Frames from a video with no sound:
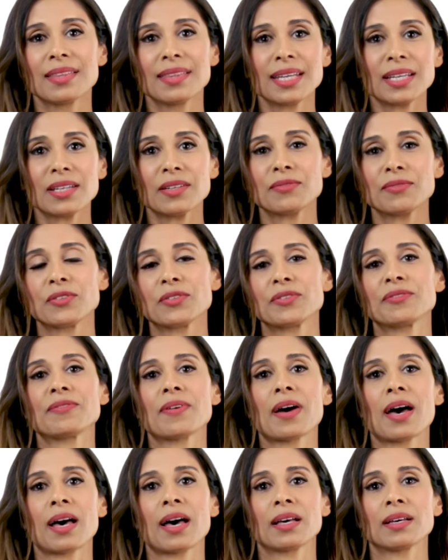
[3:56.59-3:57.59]
Think of your
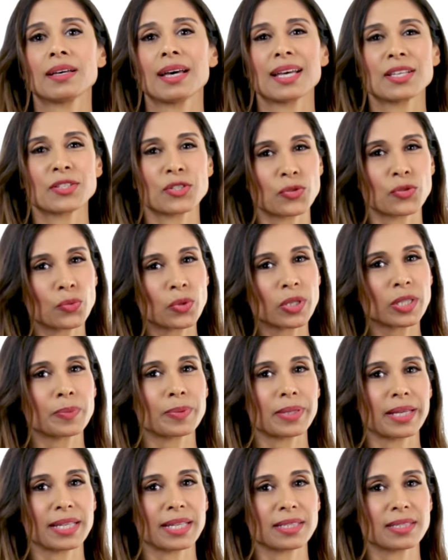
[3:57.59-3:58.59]
file as your
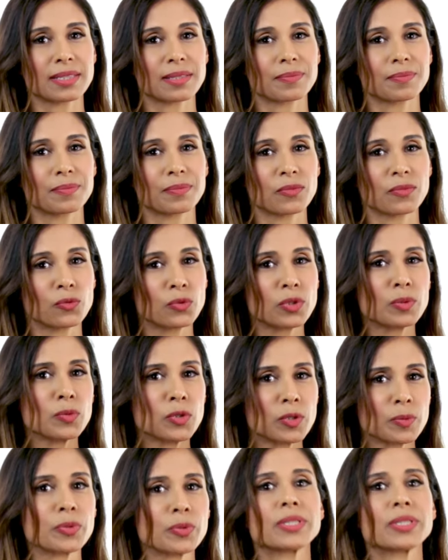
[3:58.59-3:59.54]
workplace. We're more